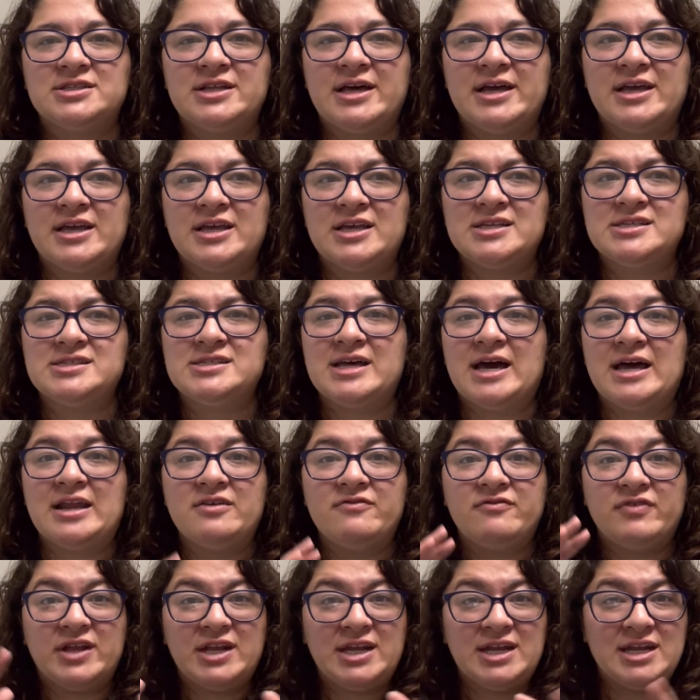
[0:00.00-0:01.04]
Like, is that
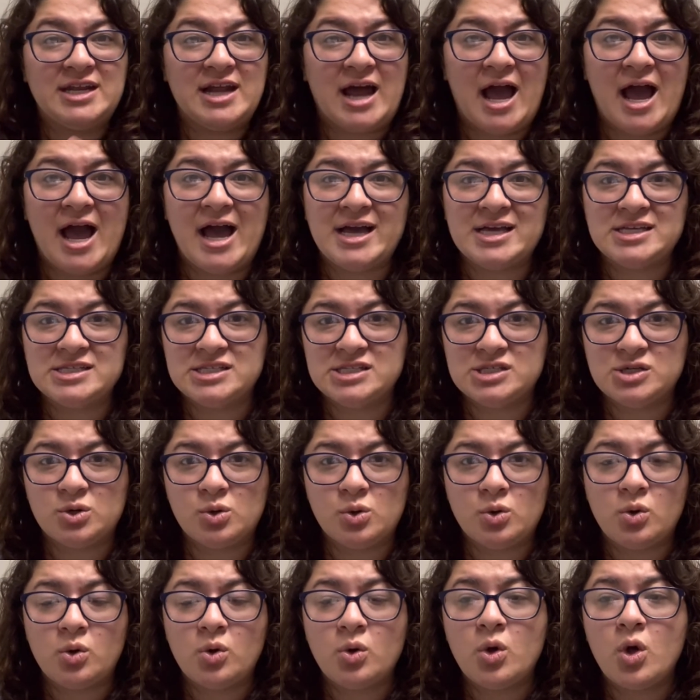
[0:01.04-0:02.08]
event in a high
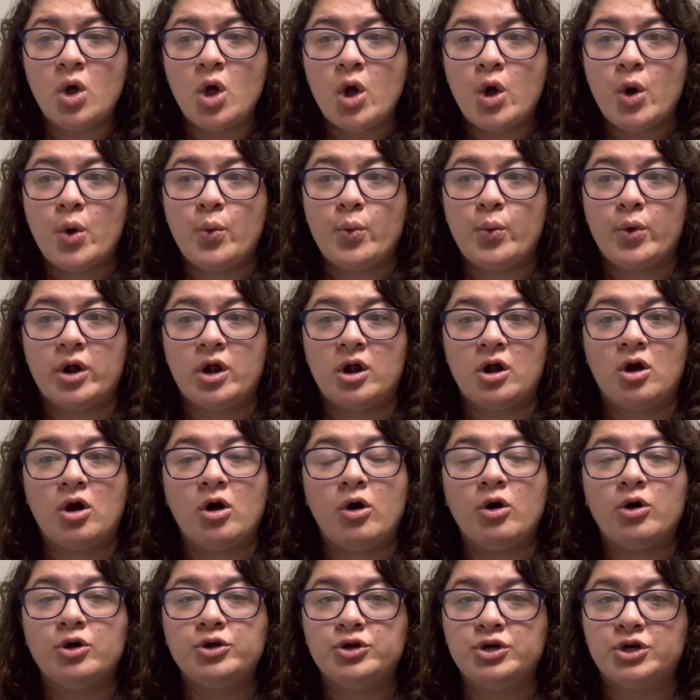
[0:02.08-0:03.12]
school where
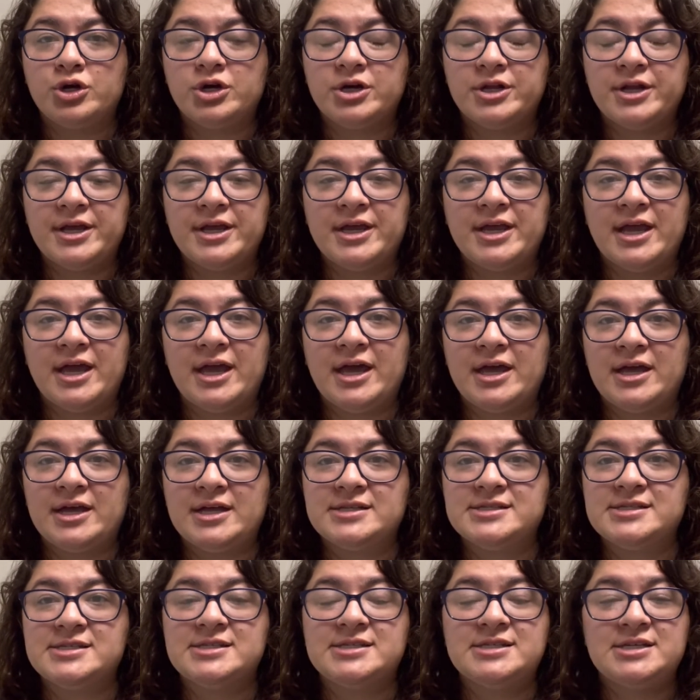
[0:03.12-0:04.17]
all you're gonna get
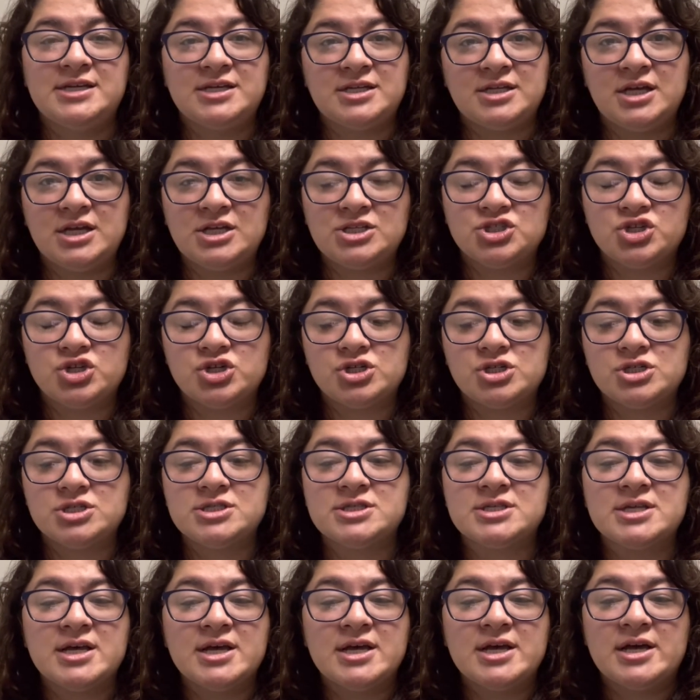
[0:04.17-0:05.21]
it's
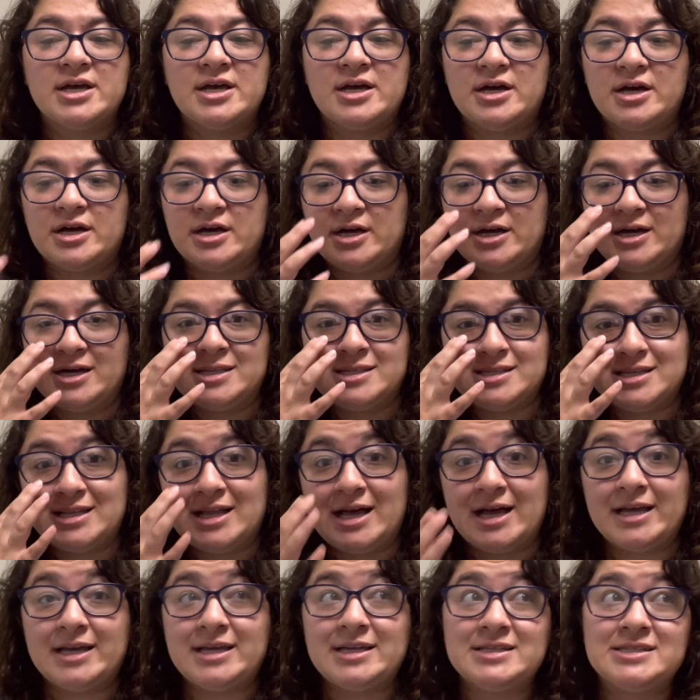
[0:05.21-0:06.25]
teenagers as
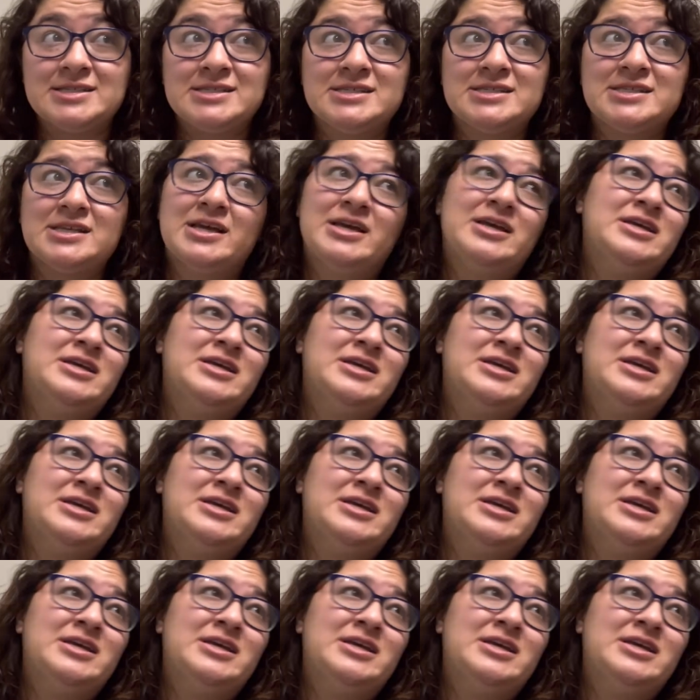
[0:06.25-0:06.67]
clients?